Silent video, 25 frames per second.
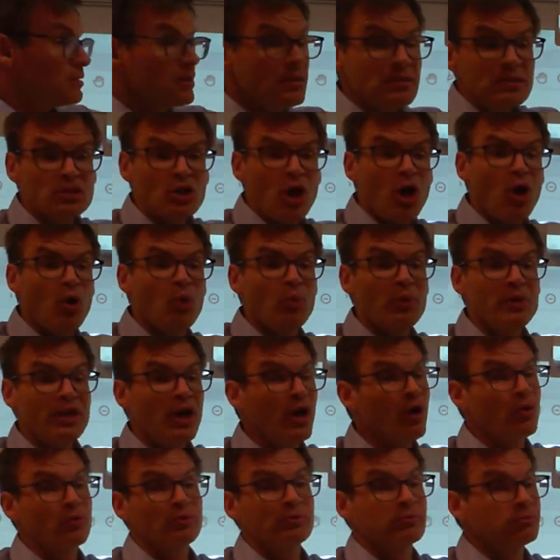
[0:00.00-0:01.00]
is all we
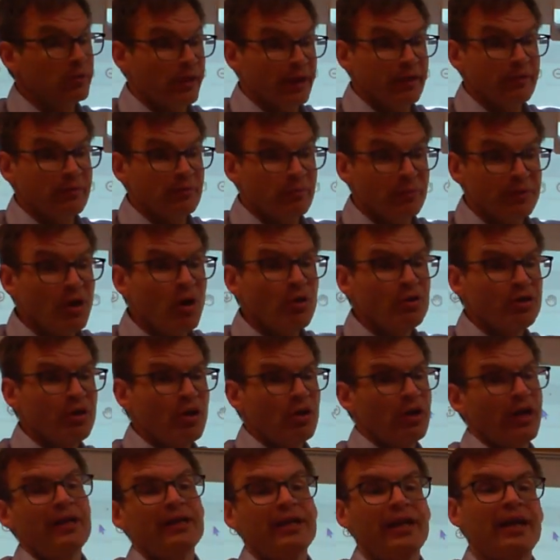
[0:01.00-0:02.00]
know, right? We don't
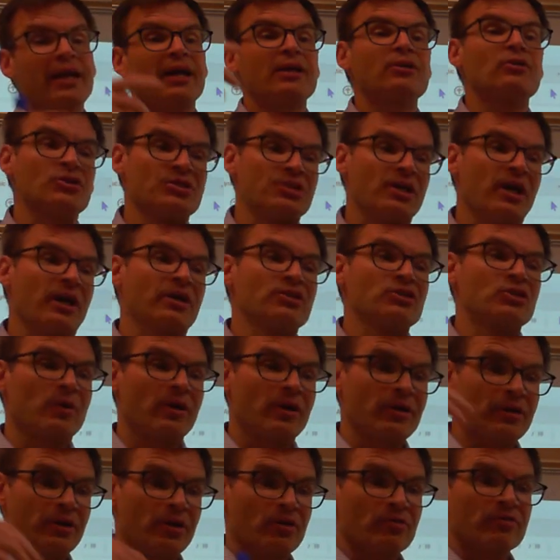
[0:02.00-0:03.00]
know how to handle sine
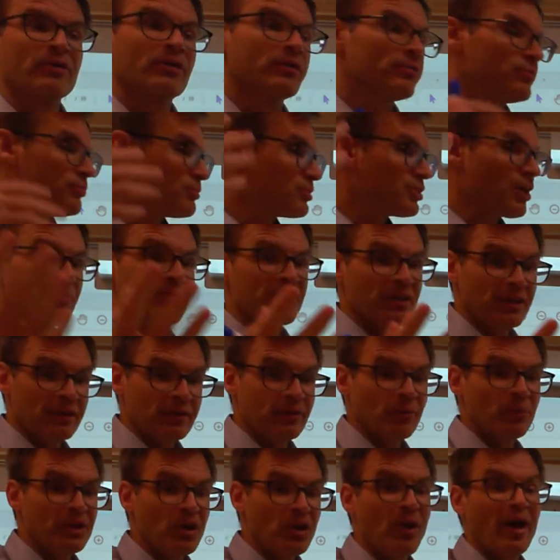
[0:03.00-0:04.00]
squared over something.
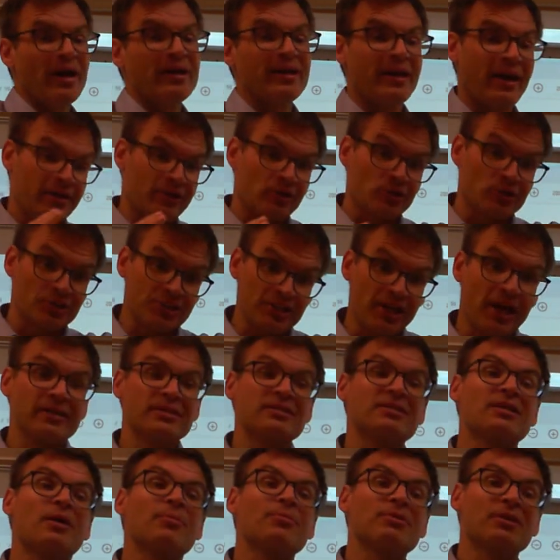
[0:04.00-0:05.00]
We know how to handle sine
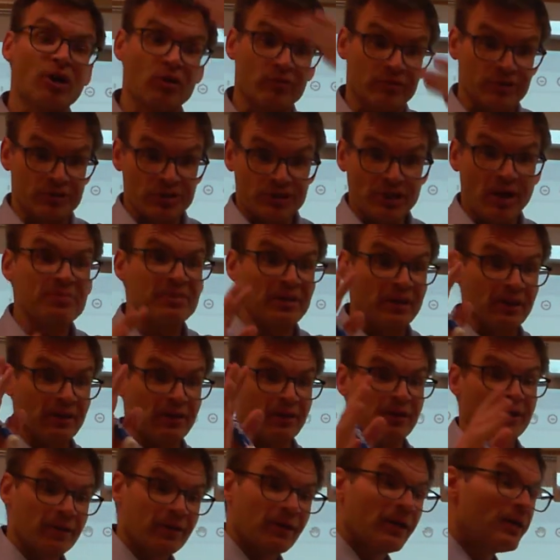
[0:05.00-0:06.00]
something over something,
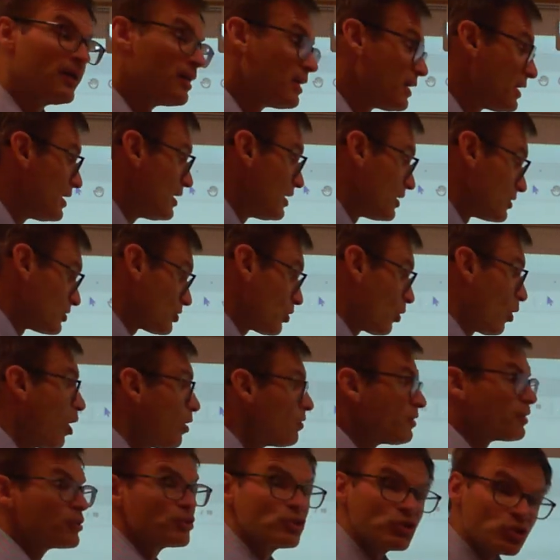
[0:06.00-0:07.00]
right? So
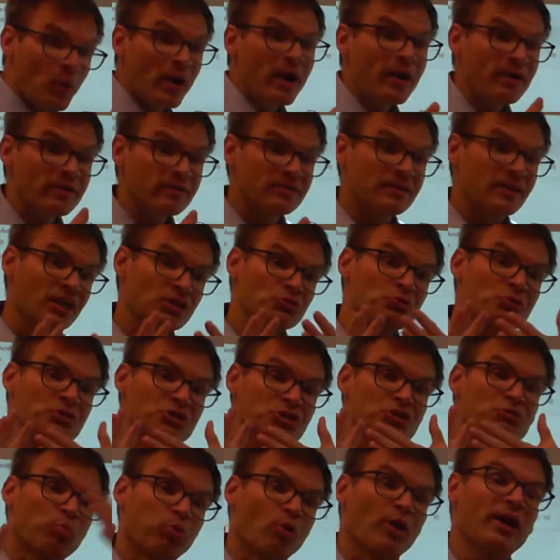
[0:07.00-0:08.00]
all the squared things, we
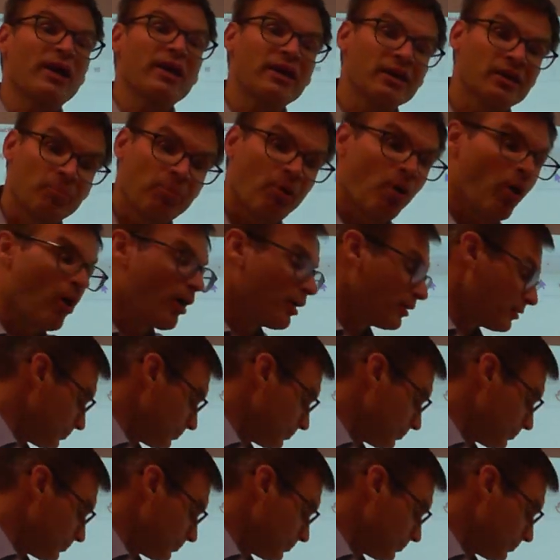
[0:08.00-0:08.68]
just break it apart.